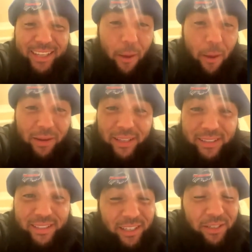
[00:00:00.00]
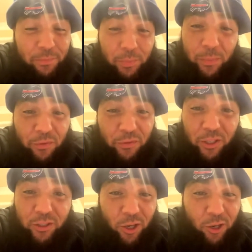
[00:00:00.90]
I be listening to people from
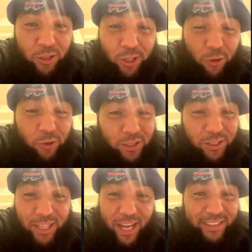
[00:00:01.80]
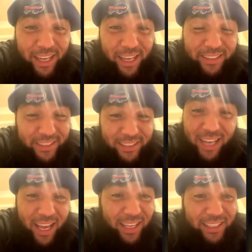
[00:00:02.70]
the third coast, like Texas,
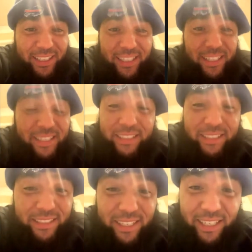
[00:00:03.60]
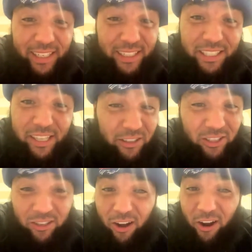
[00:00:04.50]
like Tila, Young
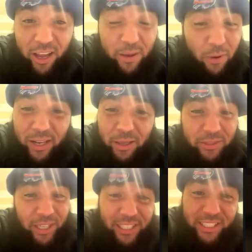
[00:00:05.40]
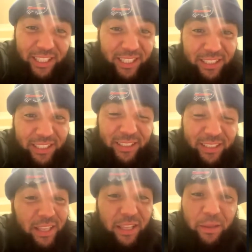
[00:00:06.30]
Star, Eight Ball,
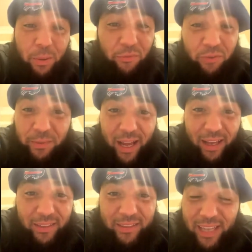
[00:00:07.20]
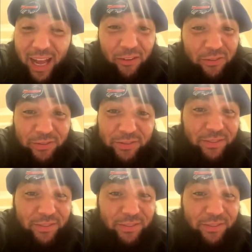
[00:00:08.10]
MJG, people from down south.